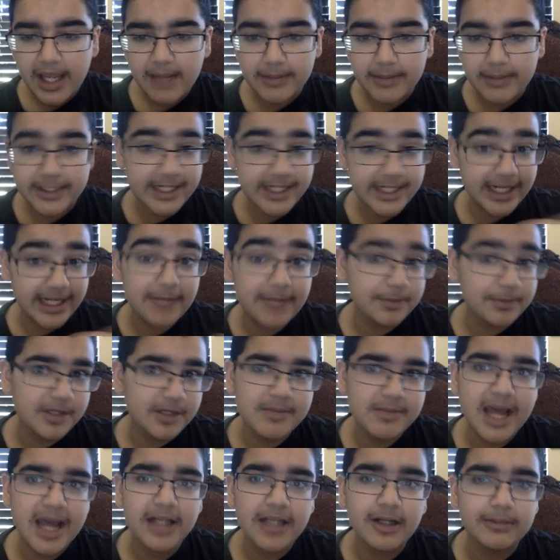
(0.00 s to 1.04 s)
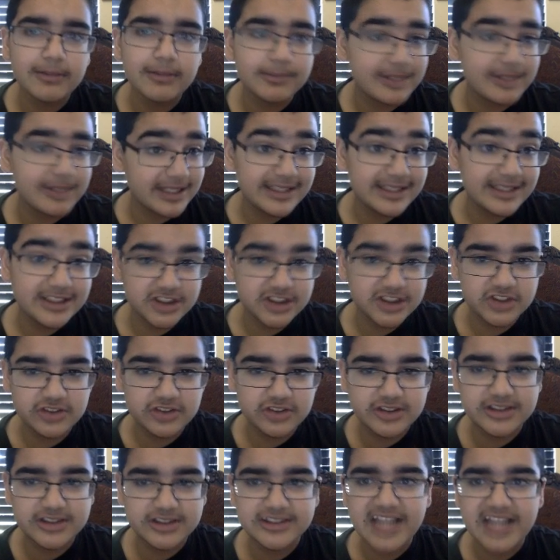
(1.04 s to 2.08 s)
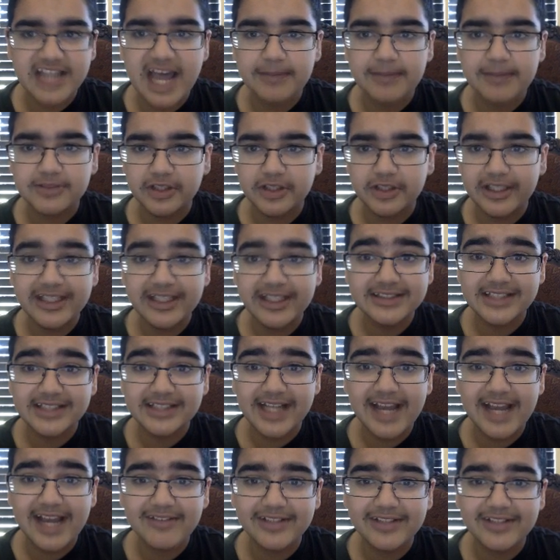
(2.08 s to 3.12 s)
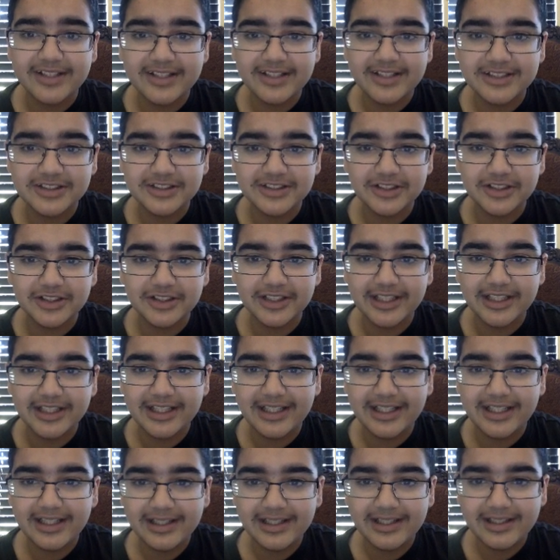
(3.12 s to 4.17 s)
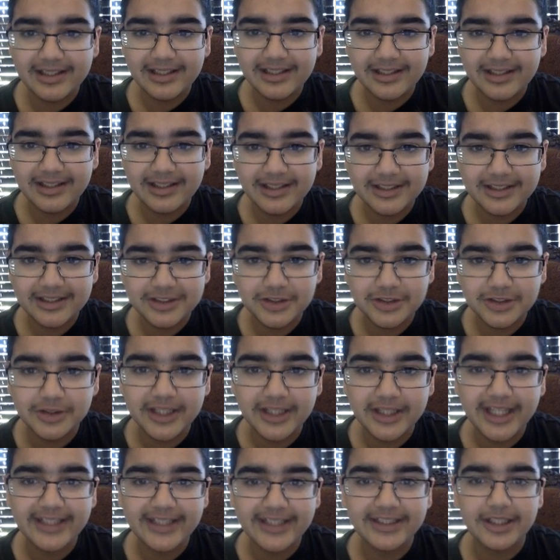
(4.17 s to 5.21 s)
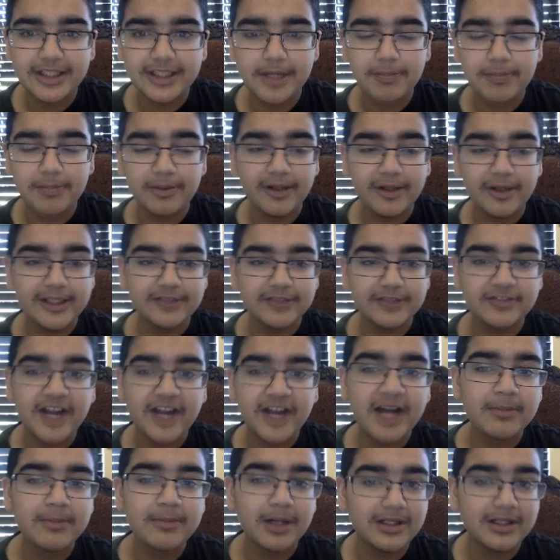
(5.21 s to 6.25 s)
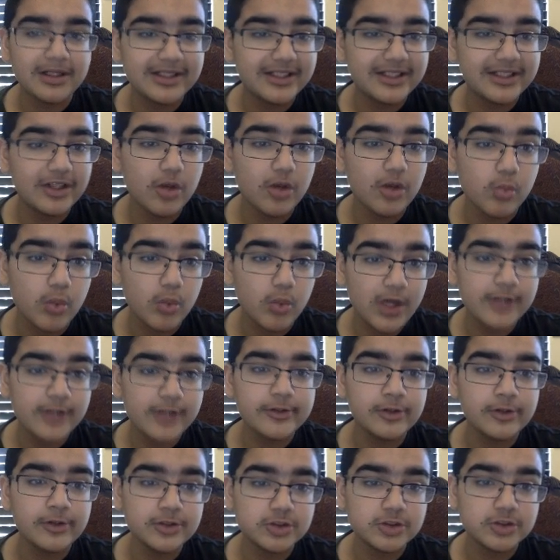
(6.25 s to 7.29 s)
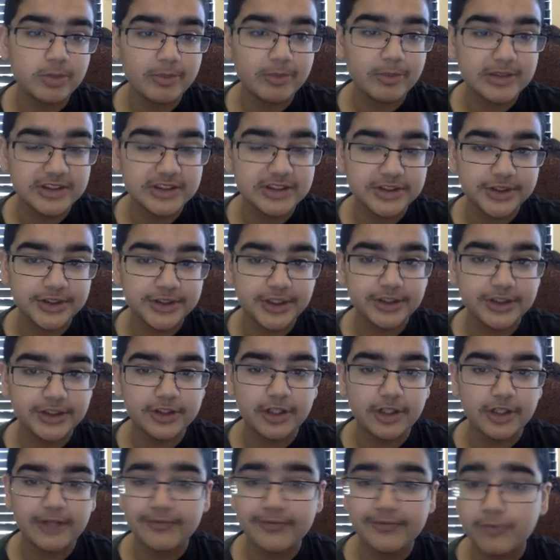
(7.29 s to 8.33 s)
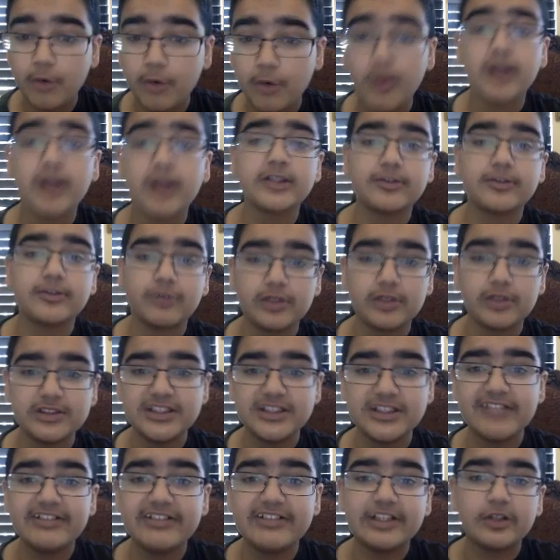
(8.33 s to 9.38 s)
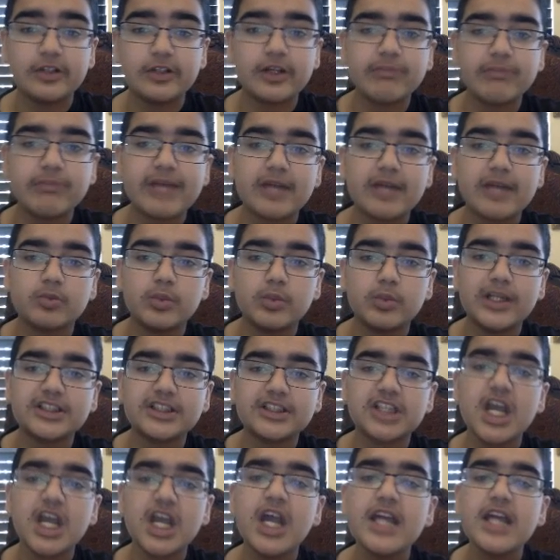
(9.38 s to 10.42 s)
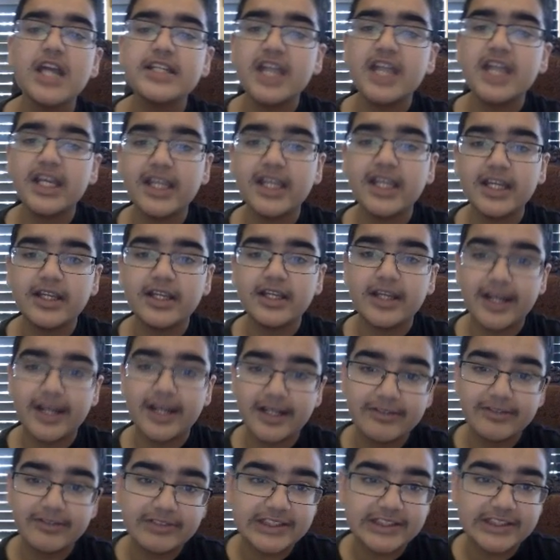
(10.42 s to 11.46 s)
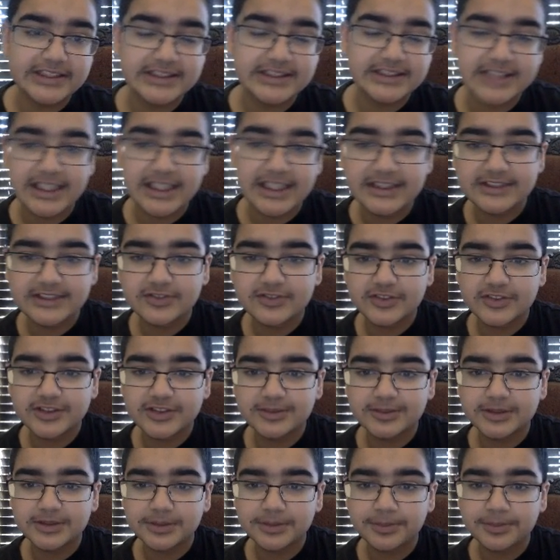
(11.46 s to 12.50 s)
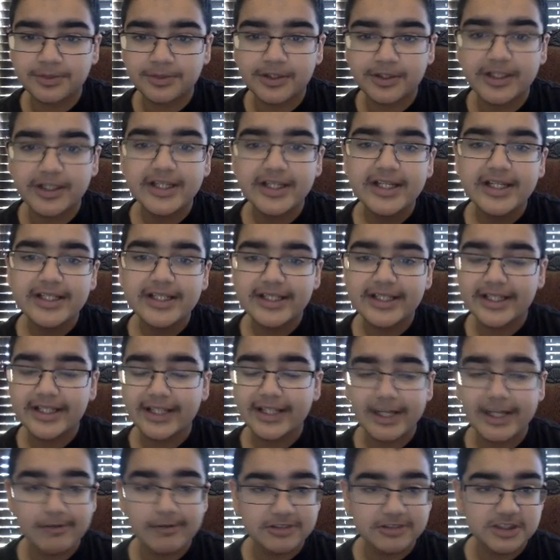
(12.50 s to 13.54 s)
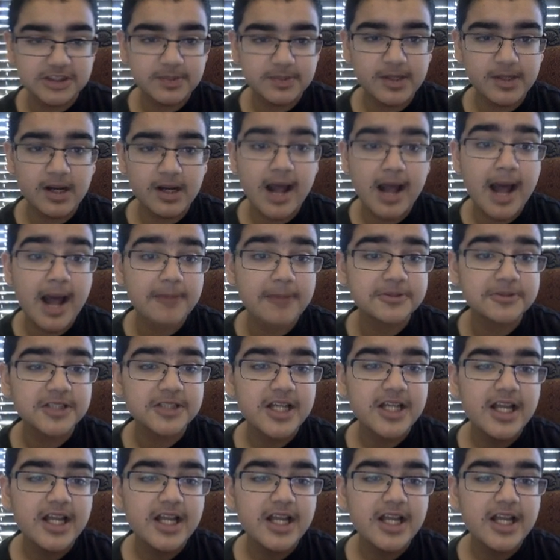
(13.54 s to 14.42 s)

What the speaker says: But then I put in my goblin barrel. He just used his zap, so he doesn't have anything. So he's too late in deploying the fireball. It got 1 whole swing, which is 300 off, 447. And look at that witch taking care with the skellies for some support, taking care of the spear gobs